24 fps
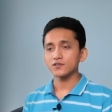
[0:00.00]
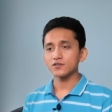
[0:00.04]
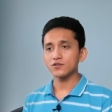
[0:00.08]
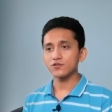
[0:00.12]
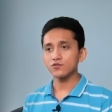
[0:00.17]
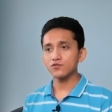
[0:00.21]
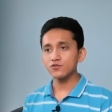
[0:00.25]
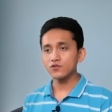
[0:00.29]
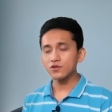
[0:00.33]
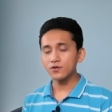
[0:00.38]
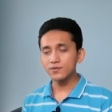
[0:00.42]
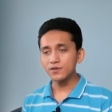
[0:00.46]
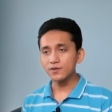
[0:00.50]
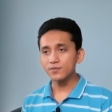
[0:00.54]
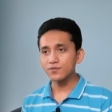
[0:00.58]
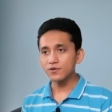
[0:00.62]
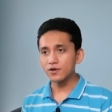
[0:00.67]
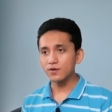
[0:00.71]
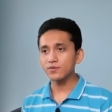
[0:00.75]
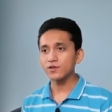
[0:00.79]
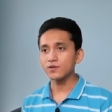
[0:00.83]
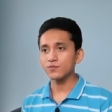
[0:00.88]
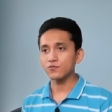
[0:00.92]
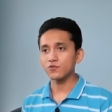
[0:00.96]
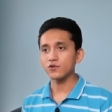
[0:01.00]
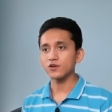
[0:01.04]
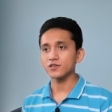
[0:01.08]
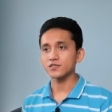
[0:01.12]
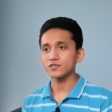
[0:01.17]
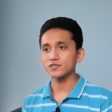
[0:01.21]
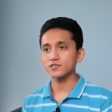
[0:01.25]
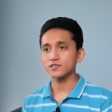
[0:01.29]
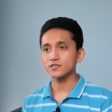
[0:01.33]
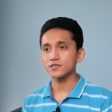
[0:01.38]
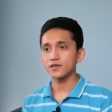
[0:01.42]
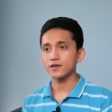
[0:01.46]
The root of the problem
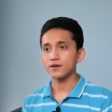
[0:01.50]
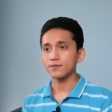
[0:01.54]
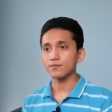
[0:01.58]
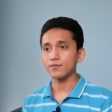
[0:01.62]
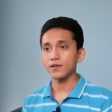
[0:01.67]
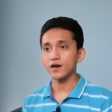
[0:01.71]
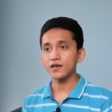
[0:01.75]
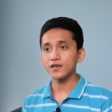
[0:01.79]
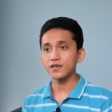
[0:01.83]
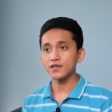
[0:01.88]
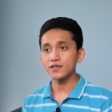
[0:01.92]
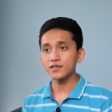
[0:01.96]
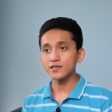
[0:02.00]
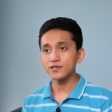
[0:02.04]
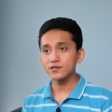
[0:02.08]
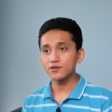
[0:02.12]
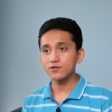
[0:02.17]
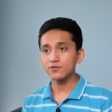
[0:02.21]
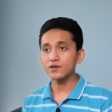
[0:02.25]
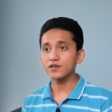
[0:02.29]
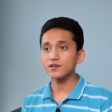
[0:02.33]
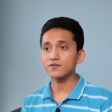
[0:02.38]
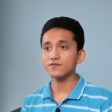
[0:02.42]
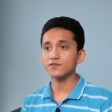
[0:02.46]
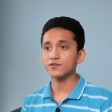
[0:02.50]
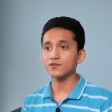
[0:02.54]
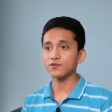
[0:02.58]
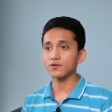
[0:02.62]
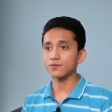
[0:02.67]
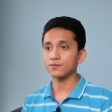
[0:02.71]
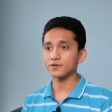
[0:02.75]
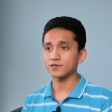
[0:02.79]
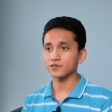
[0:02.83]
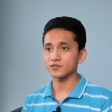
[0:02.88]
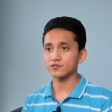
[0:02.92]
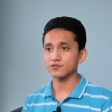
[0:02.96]
was my incorrect view
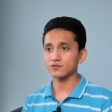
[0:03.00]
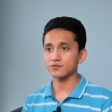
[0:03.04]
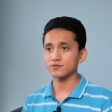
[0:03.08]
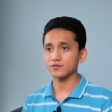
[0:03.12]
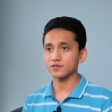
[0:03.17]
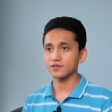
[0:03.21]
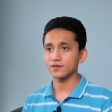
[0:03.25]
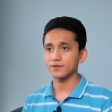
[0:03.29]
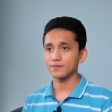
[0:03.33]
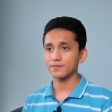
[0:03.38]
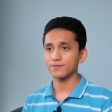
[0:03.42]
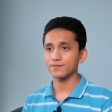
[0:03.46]
of pursuit.